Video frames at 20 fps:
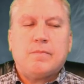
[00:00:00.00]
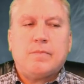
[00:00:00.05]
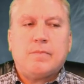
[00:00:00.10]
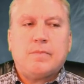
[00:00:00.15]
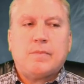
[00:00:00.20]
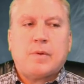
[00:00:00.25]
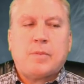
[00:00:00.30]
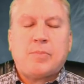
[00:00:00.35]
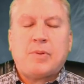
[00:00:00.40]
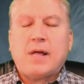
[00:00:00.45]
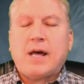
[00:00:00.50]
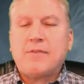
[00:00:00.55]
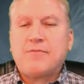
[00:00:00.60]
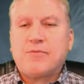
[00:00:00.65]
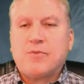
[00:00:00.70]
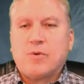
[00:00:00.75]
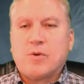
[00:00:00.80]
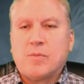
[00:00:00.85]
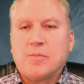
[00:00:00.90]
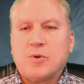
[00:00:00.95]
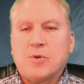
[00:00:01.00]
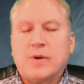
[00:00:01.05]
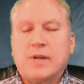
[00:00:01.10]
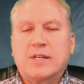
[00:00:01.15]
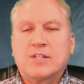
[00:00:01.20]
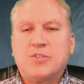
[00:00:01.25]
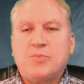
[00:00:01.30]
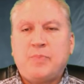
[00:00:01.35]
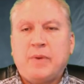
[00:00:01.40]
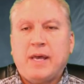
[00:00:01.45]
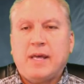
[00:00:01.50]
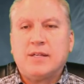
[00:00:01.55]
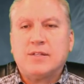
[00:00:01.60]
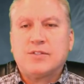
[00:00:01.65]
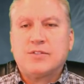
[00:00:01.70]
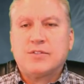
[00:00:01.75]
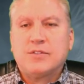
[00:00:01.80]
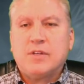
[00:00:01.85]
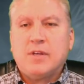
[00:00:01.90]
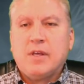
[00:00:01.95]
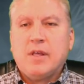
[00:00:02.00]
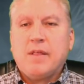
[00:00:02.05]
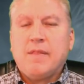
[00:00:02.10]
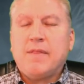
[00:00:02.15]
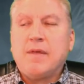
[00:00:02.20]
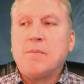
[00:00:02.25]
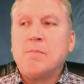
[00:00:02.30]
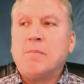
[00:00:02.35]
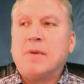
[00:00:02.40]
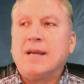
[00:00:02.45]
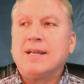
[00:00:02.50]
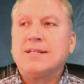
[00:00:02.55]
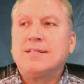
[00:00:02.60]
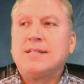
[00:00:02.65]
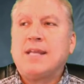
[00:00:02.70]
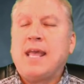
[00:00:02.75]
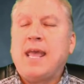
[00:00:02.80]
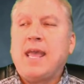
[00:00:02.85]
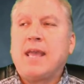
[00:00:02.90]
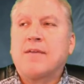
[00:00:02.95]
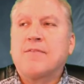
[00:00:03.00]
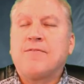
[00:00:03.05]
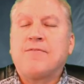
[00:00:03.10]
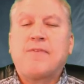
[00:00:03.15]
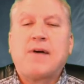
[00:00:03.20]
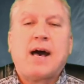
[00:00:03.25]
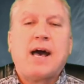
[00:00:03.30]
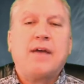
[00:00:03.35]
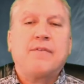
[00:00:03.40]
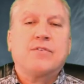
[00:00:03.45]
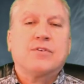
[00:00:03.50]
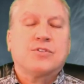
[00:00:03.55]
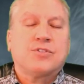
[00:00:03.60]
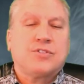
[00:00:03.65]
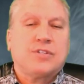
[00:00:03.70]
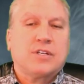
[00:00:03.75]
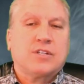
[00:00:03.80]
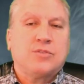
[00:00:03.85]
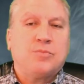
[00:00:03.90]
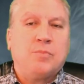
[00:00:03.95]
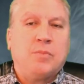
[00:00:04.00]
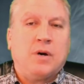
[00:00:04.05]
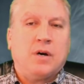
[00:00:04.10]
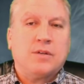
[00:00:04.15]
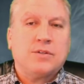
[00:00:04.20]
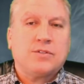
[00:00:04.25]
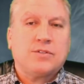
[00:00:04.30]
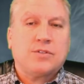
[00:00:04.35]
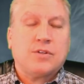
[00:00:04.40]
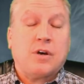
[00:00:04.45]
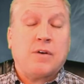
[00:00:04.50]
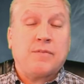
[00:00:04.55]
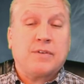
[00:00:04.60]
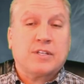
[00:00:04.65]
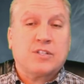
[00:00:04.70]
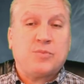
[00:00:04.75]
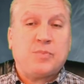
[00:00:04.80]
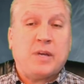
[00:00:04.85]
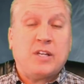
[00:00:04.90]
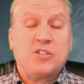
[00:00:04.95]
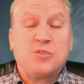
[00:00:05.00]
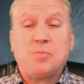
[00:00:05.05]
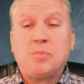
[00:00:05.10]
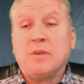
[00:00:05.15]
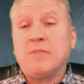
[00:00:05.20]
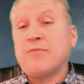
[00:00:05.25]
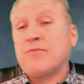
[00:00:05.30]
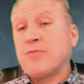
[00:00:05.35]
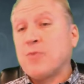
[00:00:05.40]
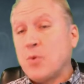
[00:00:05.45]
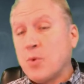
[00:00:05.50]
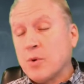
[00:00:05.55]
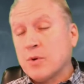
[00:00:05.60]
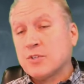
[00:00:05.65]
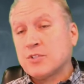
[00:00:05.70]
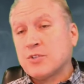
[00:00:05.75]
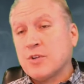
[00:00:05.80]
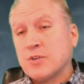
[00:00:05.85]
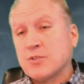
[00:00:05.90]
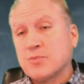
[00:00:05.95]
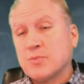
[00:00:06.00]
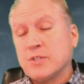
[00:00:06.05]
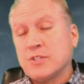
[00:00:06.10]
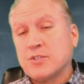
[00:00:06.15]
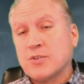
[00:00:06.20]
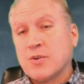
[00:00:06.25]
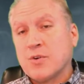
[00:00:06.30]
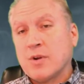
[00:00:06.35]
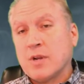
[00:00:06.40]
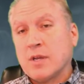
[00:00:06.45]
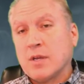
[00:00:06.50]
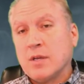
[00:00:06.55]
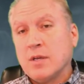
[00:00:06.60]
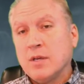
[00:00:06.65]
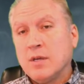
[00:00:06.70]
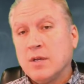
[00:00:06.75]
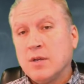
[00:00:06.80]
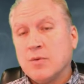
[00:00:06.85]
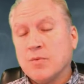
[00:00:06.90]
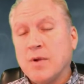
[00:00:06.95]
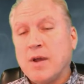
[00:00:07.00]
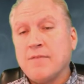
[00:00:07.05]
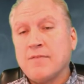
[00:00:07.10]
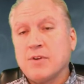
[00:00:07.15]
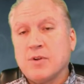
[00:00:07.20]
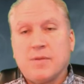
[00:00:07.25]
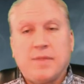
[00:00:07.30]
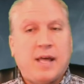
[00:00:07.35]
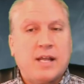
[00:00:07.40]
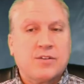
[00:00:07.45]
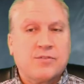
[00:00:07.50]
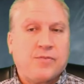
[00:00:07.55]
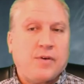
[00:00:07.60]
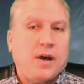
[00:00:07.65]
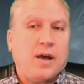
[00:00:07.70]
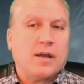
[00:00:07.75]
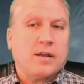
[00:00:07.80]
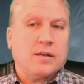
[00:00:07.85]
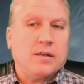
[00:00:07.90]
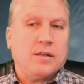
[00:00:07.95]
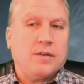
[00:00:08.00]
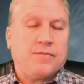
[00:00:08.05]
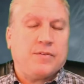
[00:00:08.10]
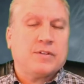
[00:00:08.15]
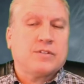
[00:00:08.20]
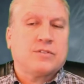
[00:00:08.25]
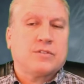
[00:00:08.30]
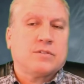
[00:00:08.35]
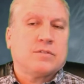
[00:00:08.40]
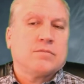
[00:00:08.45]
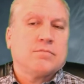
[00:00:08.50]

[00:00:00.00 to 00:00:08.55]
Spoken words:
platform or an expense that might take 5 or 6 months of expense before it starts returning revenue, that's fine if it's